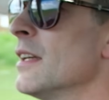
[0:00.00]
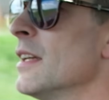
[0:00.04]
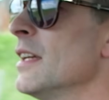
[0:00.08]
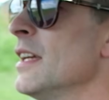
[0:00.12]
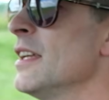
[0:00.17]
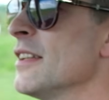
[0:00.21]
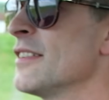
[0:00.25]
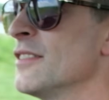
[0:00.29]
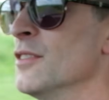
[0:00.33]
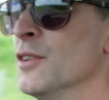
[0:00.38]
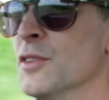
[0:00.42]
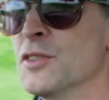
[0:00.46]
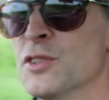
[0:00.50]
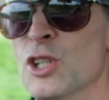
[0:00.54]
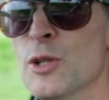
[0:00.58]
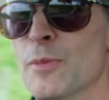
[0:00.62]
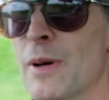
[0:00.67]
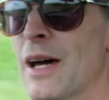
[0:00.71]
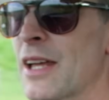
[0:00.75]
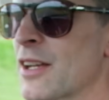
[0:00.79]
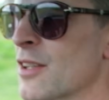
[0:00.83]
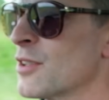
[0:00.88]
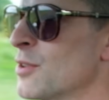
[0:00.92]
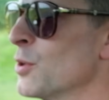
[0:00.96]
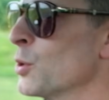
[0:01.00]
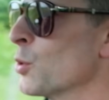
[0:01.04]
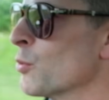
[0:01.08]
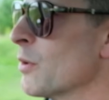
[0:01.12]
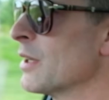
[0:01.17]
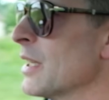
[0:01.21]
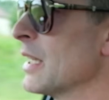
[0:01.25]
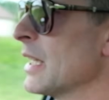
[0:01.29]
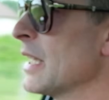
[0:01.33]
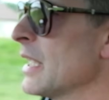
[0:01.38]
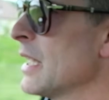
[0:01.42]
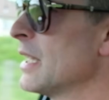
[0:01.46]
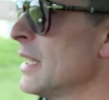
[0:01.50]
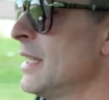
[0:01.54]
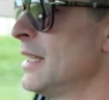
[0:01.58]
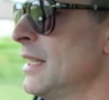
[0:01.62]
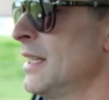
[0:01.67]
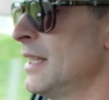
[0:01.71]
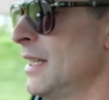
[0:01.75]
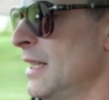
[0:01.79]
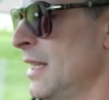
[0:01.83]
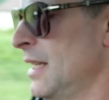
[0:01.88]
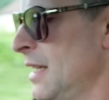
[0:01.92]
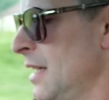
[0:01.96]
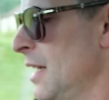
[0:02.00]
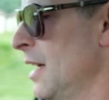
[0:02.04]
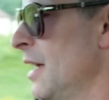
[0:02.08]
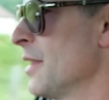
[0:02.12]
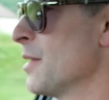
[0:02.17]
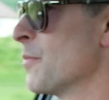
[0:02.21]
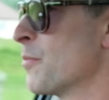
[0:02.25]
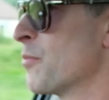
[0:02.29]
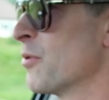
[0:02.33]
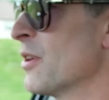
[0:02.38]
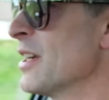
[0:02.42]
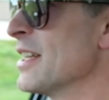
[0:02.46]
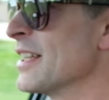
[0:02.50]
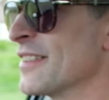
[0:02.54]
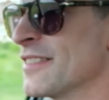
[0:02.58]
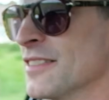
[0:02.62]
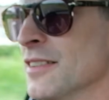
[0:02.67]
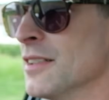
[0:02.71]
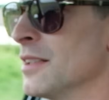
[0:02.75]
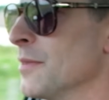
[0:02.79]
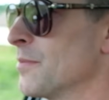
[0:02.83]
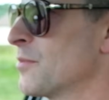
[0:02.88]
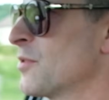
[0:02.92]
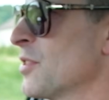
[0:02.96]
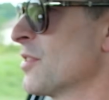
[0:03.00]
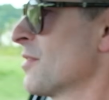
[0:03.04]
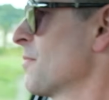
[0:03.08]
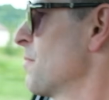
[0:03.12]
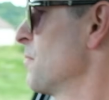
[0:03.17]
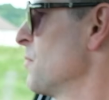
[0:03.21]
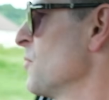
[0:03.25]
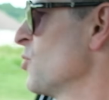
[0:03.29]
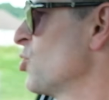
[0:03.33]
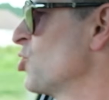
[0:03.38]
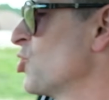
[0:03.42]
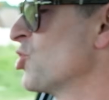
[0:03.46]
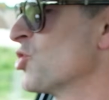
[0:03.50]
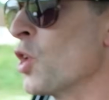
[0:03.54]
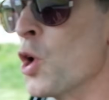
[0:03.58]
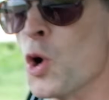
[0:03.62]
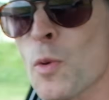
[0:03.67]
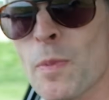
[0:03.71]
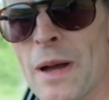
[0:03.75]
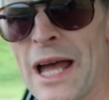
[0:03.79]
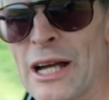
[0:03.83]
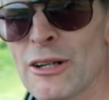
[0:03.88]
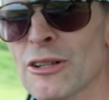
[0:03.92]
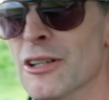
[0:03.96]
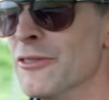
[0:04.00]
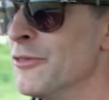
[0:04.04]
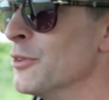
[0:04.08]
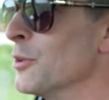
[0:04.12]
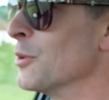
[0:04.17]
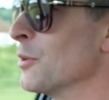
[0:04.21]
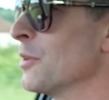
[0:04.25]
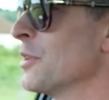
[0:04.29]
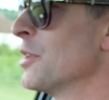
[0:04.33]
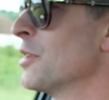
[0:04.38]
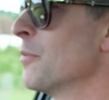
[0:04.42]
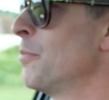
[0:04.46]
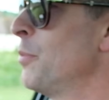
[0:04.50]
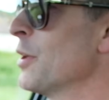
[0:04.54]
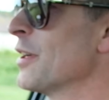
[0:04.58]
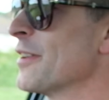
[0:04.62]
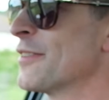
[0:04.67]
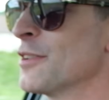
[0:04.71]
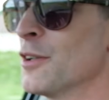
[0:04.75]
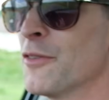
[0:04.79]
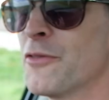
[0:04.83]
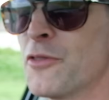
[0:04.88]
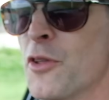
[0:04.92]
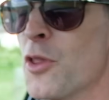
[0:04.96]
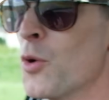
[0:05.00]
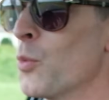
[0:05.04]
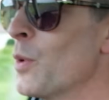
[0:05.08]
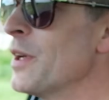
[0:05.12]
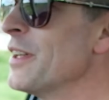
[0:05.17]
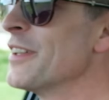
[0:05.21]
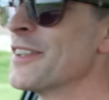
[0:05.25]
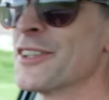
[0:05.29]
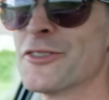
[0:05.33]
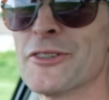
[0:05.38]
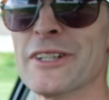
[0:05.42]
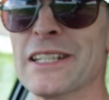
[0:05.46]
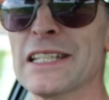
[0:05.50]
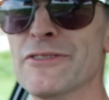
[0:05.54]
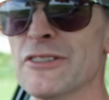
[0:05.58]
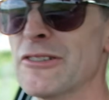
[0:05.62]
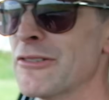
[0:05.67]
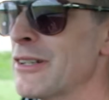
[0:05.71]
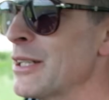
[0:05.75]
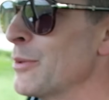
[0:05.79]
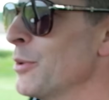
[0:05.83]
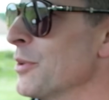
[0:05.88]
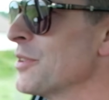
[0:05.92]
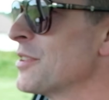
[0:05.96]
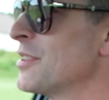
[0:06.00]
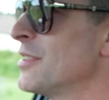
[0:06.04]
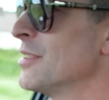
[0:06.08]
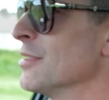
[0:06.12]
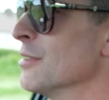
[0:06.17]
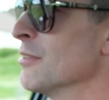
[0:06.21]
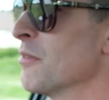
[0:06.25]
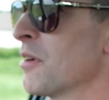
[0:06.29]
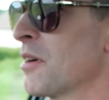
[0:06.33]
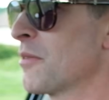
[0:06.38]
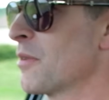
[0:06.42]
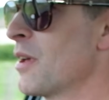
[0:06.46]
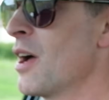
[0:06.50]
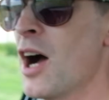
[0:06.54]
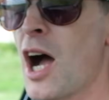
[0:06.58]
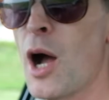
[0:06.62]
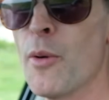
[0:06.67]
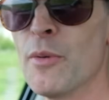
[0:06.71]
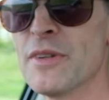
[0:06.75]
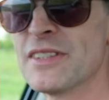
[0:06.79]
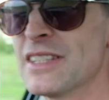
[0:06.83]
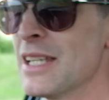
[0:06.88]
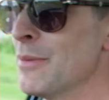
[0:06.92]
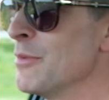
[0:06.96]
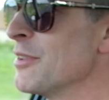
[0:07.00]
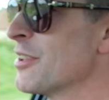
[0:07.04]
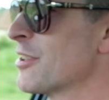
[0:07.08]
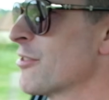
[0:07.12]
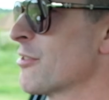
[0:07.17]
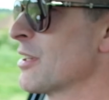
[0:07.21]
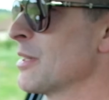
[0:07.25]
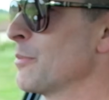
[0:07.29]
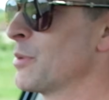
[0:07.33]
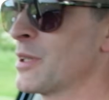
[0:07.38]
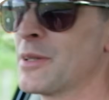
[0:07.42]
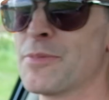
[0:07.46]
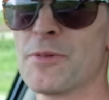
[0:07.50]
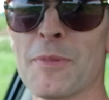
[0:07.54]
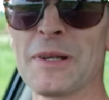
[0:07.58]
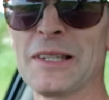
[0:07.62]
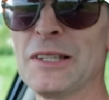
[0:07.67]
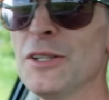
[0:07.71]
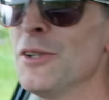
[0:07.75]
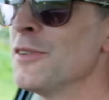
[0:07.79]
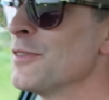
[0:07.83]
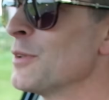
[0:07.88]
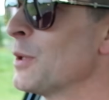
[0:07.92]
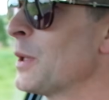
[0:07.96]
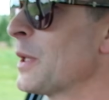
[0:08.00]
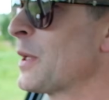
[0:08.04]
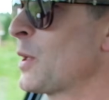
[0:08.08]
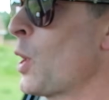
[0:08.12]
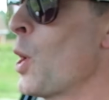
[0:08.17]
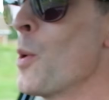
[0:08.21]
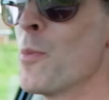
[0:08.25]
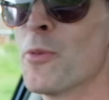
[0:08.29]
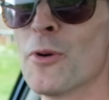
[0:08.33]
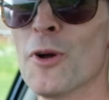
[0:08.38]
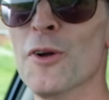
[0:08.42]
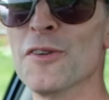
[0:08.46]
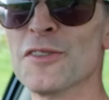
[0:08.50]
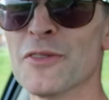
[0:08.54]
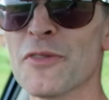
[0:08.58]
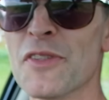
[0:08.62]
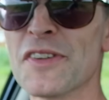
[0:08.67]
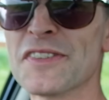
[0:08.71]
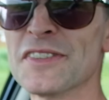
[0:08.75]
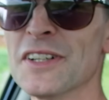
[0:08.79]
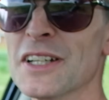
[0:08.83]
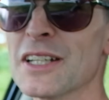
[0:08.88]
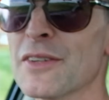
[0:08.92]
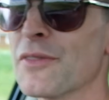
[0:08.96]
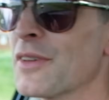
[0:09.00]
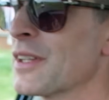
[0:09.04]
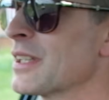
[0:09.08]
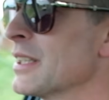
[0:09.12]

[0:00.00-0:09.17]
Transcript: it's not too bad at all, really. And the brakes are just so powerful. You could put yourself through the windscreen if you really wanted to. I would demonstrate, but I'd probably lose all the GoPros off the side of the